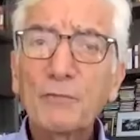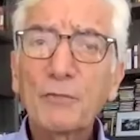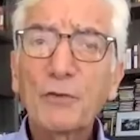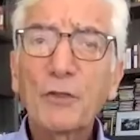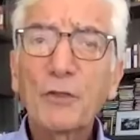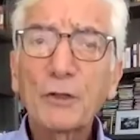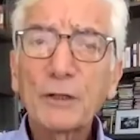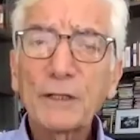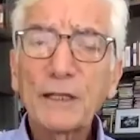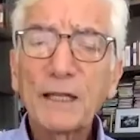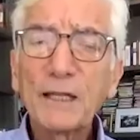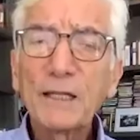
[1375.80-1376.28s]

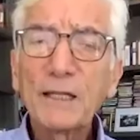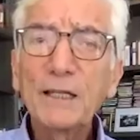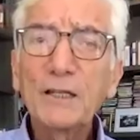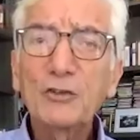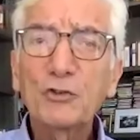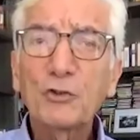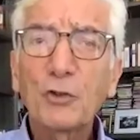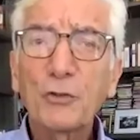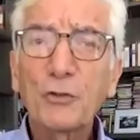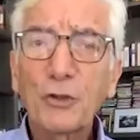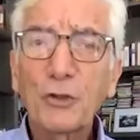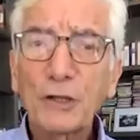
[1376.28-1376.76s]
the key
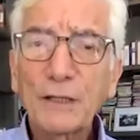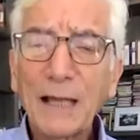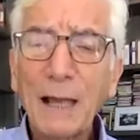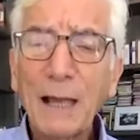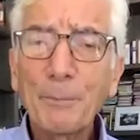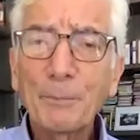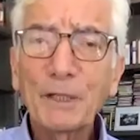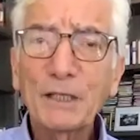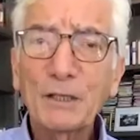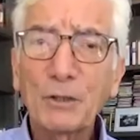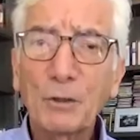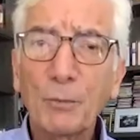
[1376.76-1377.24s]
to the
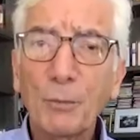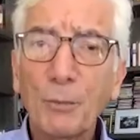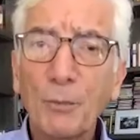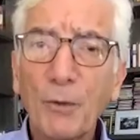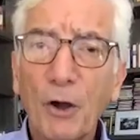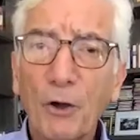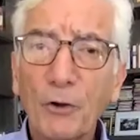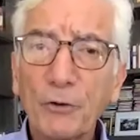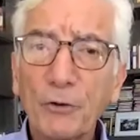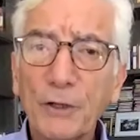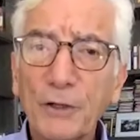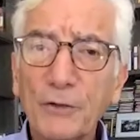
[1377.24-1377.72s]
capital
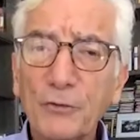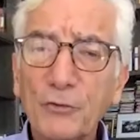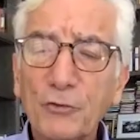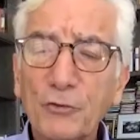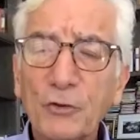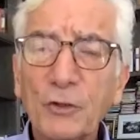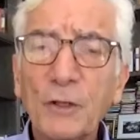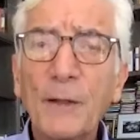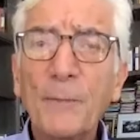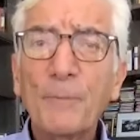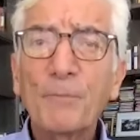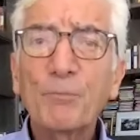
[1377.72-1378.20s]

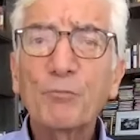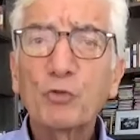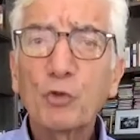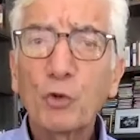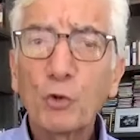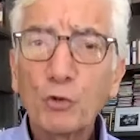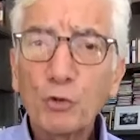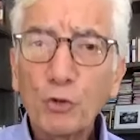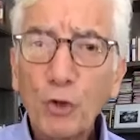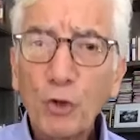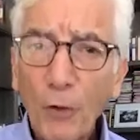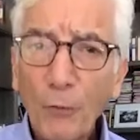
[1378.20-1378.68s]
markets,
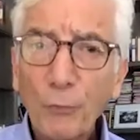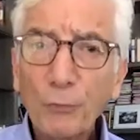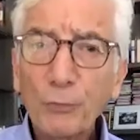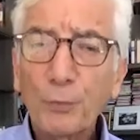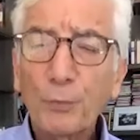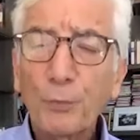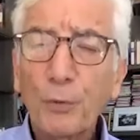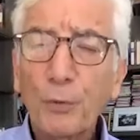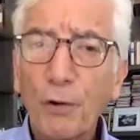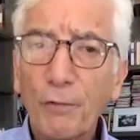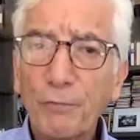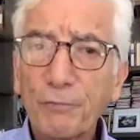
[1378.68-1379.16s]
to
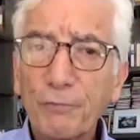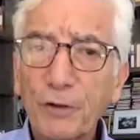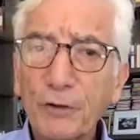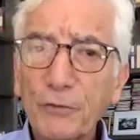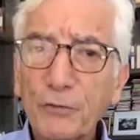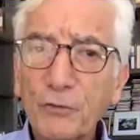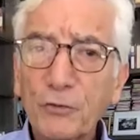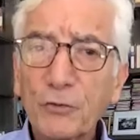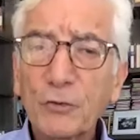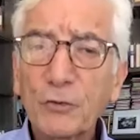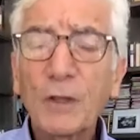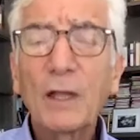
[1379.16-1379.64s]

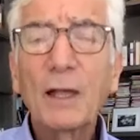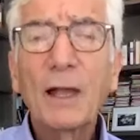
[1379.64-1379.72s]
non-profits,